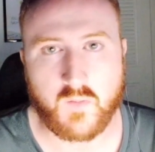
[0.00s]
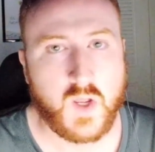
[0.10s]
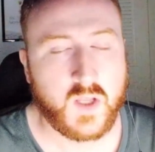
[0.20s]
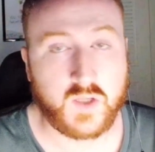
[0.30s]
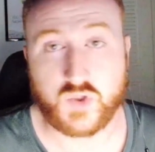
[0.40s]

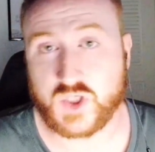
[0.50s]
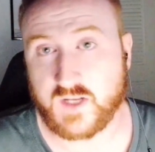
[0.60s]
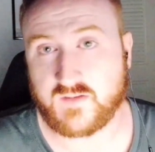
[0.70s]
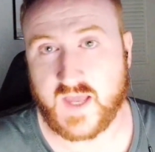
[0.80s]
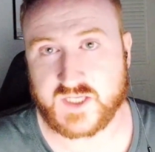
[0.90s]
You shit
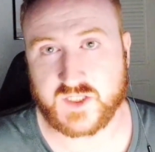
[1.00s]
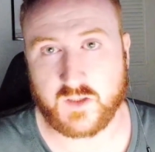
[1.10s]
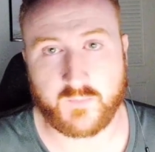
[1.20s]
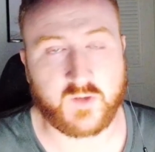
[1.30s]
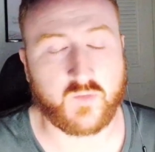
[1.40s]
tested
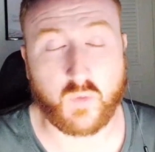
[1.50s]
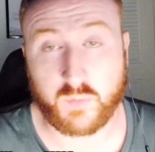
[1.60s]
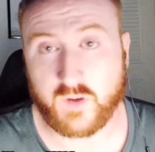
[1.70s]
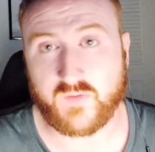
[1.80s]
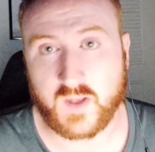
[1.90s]
him into
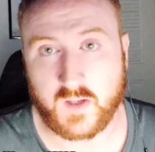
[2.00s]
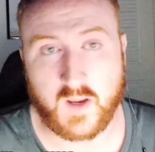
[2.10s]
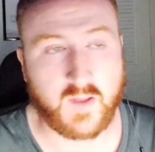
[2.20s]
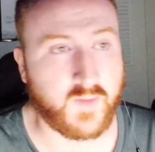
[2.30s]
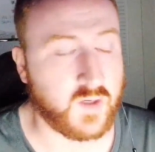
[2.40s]
oblivion,
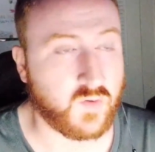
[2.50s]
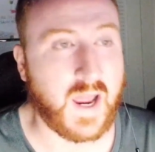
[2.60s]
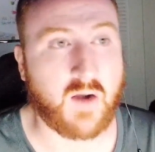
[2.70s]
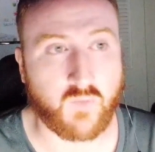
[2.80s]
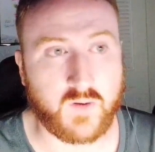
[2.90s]
and then you
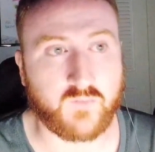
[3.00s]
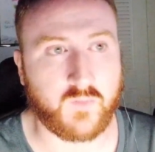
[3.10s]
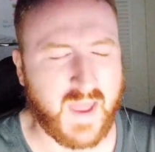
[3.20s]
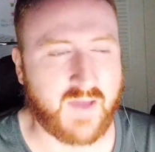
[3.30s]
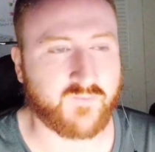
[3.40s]
got rid of
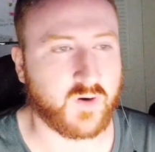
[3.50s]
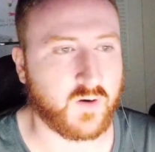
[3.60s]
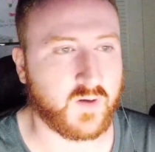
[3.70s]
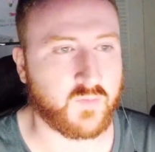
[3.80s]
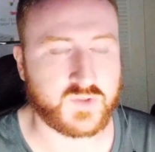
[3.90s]
him after
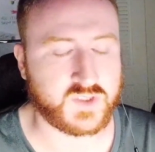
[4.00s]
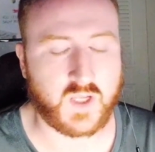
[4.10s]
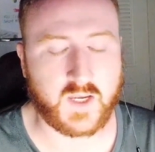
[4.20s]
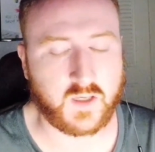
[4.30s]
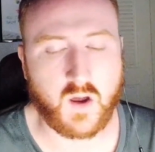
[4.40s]
he was
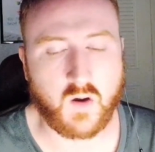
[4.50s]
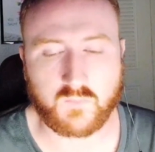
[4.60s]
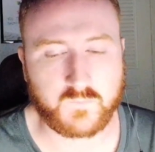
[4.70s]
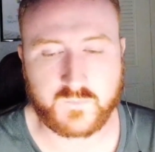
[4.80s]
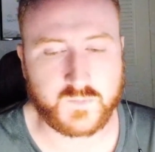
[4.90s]
like, yo,
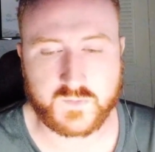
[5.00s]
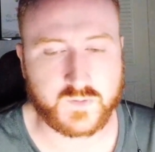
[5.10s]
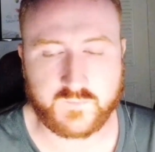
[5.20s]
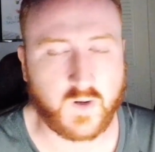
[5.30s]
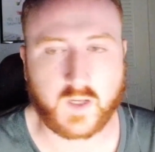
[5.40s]

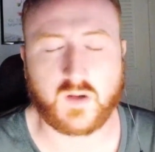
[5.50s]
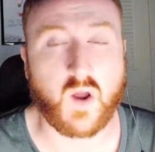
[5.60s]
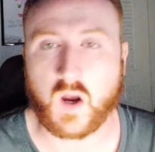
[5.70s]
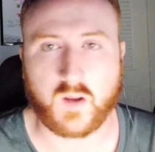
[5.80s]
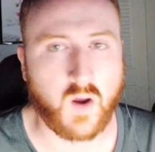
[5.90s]
fucking
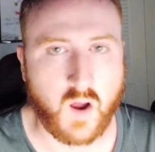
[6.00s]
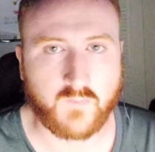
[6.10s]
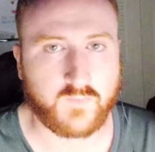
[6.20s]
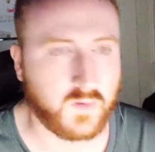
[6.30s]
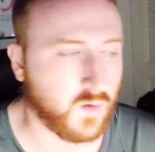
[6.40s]
knock it off,
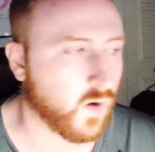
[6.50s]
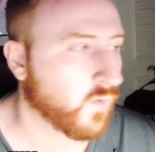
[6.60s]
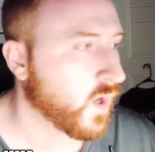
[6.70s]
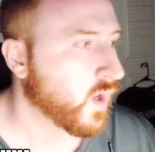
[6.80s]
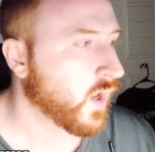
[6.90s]

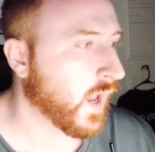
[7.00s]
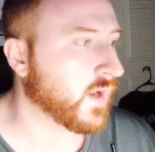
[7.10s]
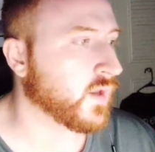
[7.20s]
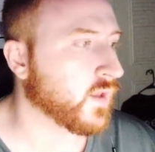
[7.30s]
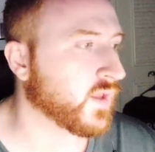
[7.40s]

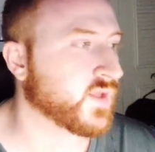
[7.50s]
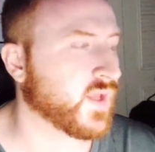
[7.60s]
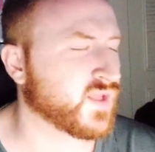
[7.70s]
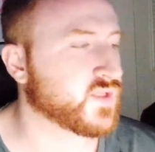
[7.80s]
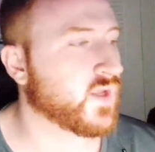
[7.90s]
And
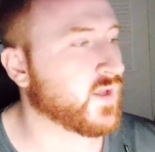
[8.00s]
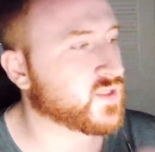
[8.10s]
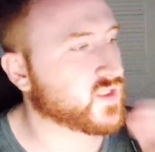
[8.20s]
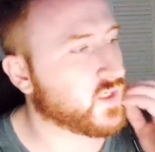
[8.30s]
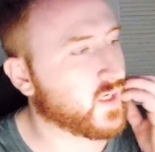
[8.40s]
it's,
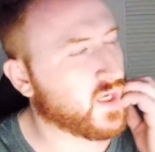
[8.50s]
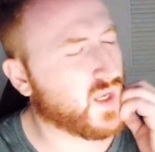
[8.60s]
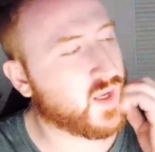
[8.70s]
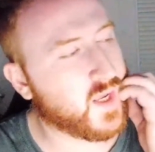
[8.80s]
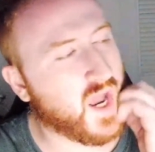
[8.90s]

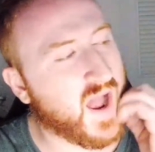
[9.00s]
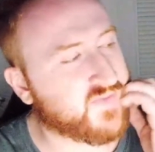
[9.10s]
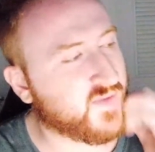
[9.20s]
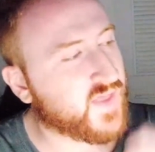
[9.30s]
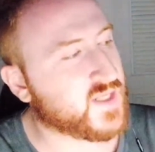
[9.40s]
I
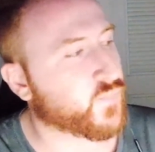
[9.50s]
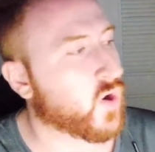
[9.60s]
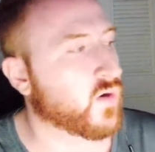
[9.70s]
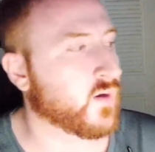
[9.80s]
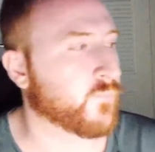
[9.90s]
think that's
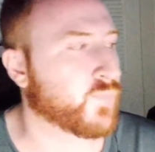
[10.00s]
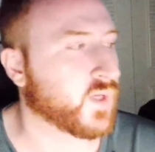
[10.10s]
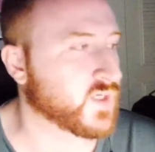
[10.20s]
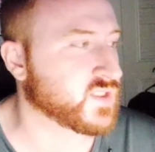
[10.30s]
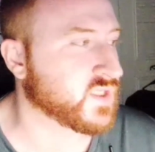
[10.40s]
pertinent,
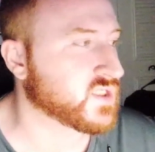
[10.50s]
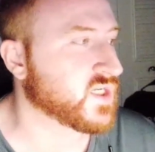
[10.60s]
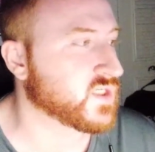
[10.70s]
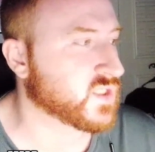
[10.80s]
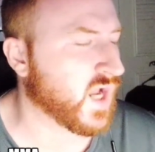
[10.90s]
because this
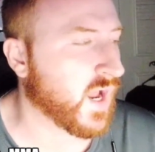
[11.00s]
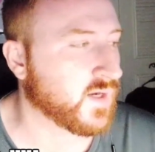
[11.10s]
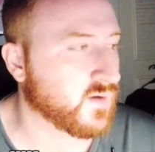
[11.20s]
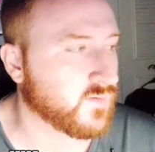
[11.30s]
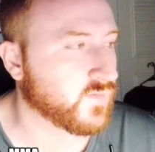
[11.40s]
is kind of,